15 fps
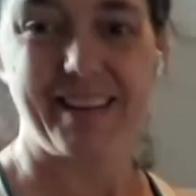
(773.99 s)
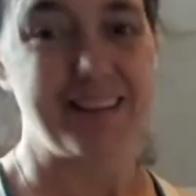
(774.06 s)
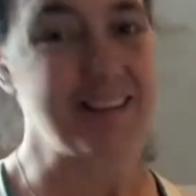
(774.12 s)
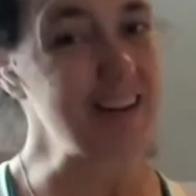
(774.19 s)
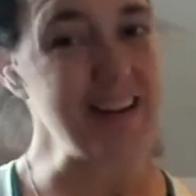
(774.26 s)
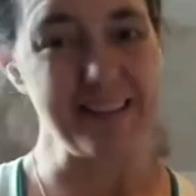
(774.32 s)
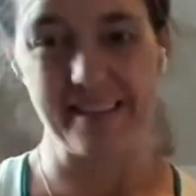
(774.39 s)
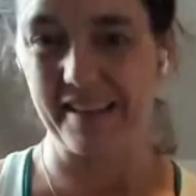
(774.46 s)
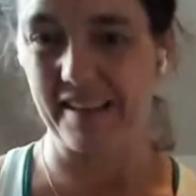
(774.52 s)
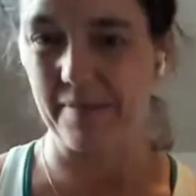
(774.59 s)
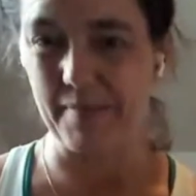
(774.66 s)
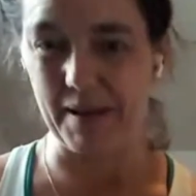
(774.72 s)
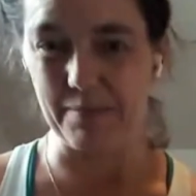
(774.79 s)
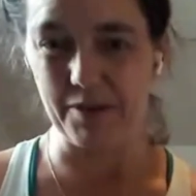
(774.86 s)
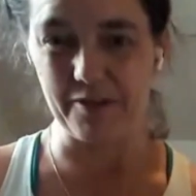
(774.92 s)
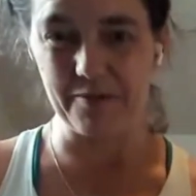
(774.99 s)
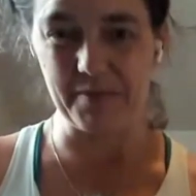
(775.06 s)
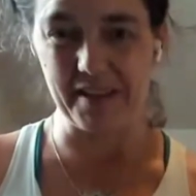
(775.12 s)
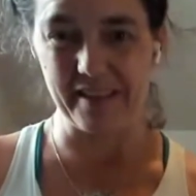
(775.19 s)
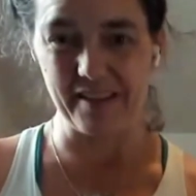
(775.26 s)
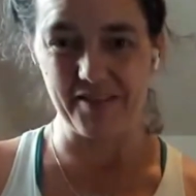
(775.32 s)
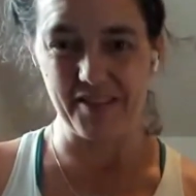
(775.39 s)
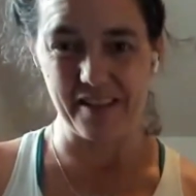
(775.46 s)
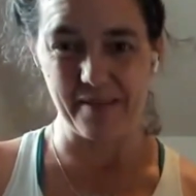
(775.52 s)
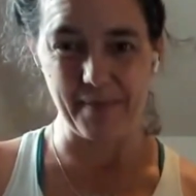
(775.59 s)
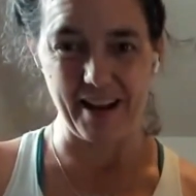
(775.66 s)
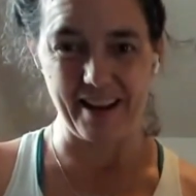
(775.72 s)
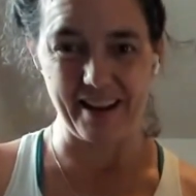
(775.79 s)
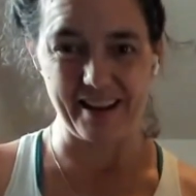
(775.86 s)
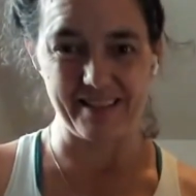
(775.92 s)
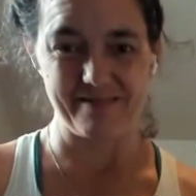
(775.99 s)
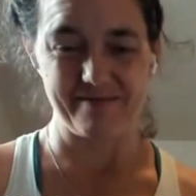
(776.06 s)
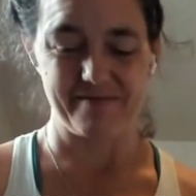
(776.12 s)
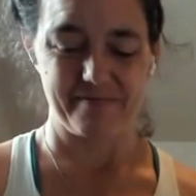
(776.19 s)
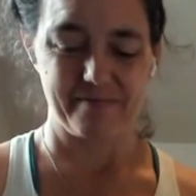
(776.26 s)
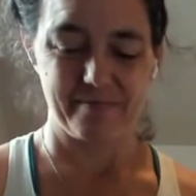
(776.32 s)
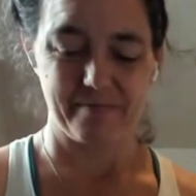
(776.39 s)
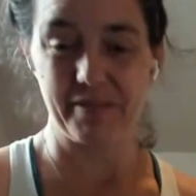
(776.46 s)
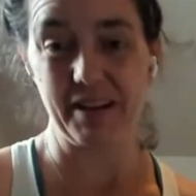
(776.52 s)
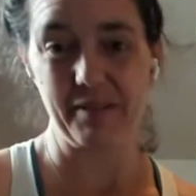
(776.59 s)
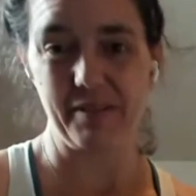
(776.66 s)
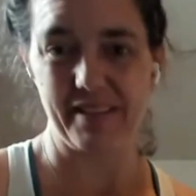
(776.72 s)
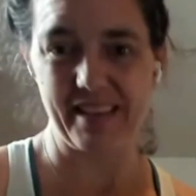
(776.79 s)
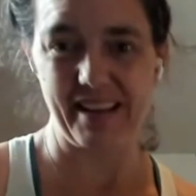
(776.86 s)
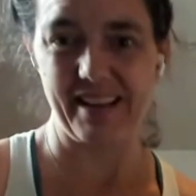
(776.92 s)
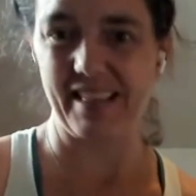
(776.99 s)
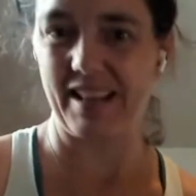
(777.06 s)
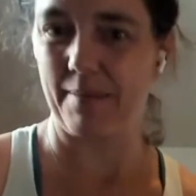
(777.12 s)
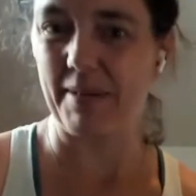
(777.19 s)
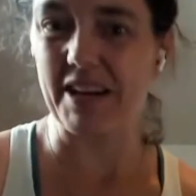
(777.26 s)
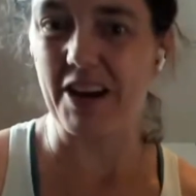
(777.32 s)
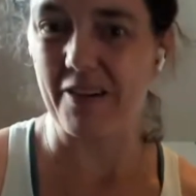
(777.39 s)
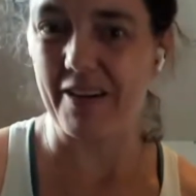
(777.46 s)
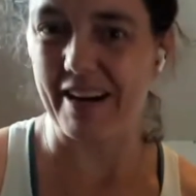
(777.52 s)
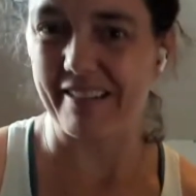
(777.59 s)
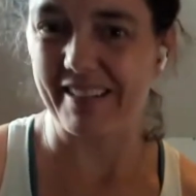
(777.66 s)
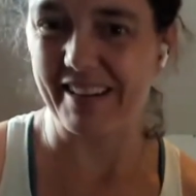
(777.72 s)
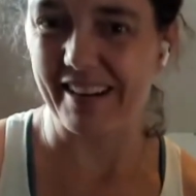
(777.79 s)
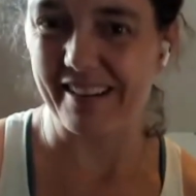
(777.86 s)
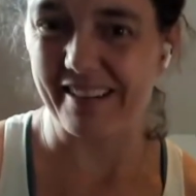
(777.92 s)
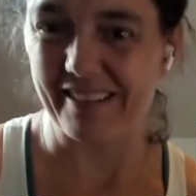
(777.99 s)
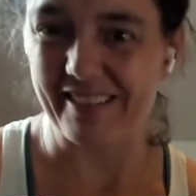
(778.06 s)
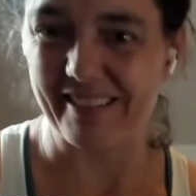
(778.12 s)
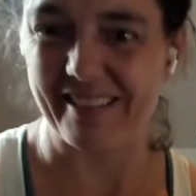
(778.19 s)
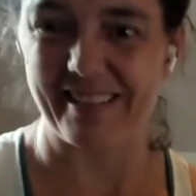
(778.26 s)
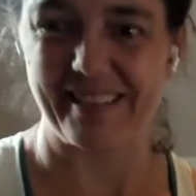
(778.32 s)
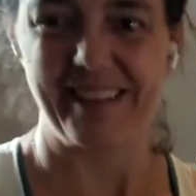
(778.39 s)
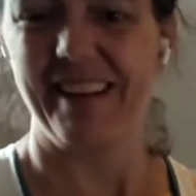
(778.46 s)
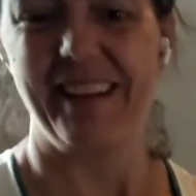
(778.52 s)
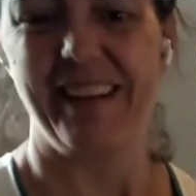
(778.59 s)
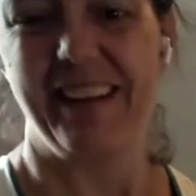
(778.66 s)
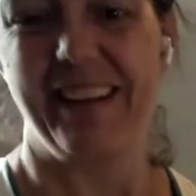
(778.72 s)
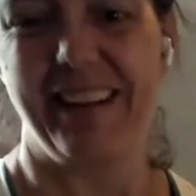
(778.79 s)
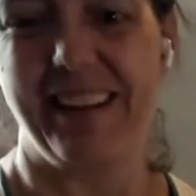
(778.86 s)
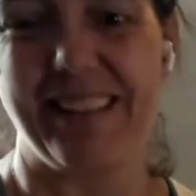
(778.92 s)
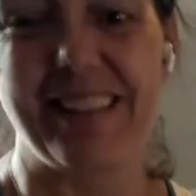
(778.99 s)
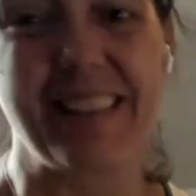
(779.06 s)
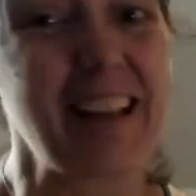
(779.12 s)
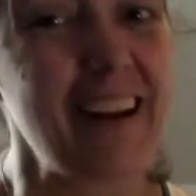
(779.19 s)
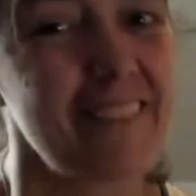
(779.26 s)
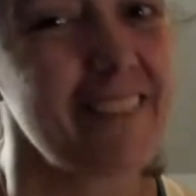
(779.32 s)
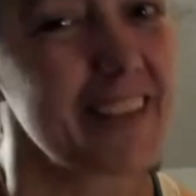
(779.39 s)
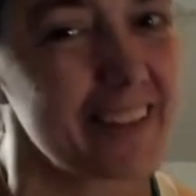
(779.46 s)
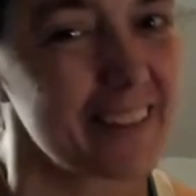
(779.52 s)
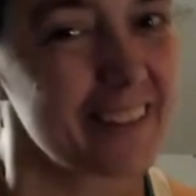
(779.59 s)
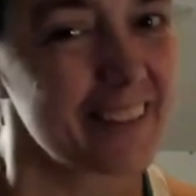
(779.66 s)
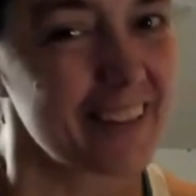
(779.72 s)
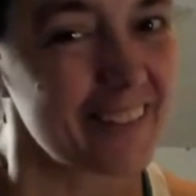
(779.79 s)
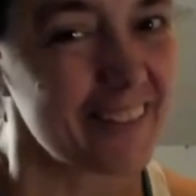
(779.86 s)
You got 6 main movements of the spine. Play with it. Let me know how it goes. Love you.